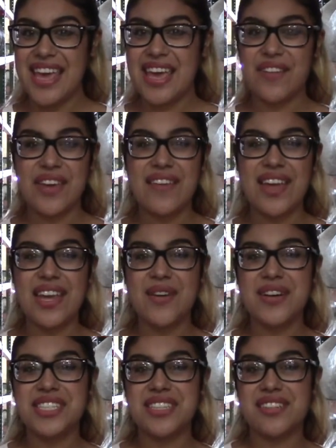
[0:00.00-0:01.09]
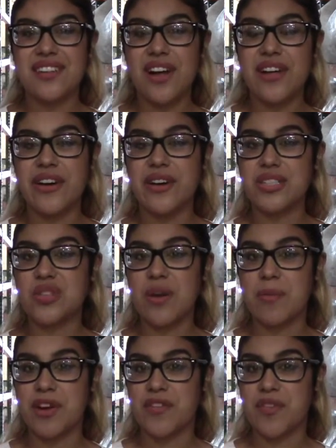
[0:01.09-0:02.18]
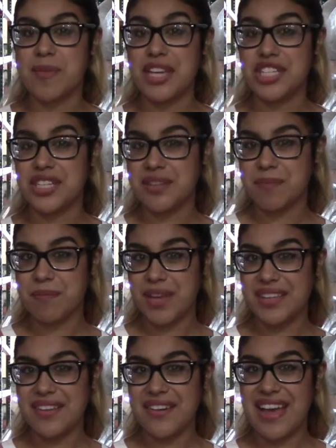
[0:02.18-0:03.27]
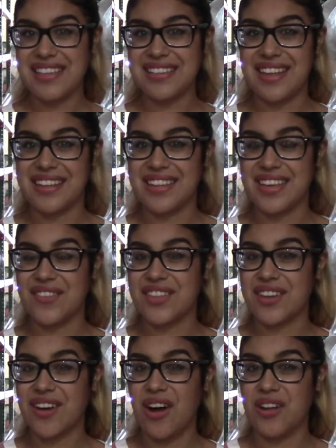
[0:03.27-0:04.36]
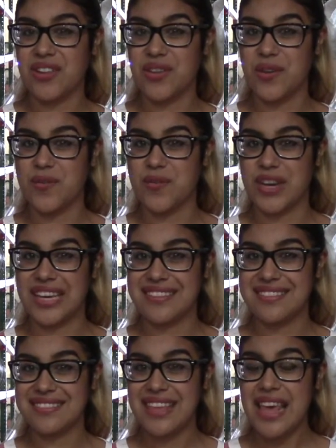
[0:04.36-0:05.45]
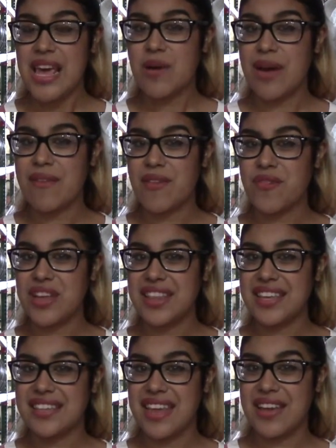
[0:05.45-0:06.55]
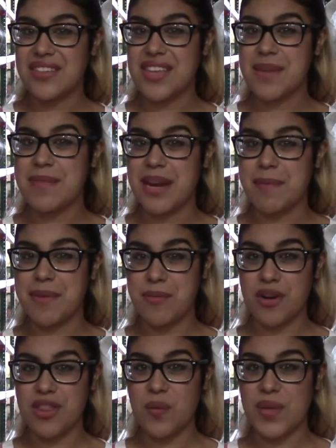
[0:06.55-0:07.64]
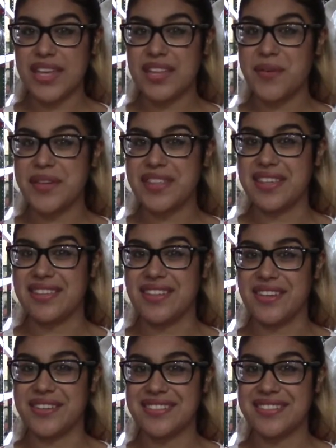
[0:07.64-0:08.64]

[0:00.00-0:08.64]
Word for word: If you have any questions at all or just want more information, please don't hesitate to give us a call toll free. We have a friendly sales team that'll be more than willing to assist you.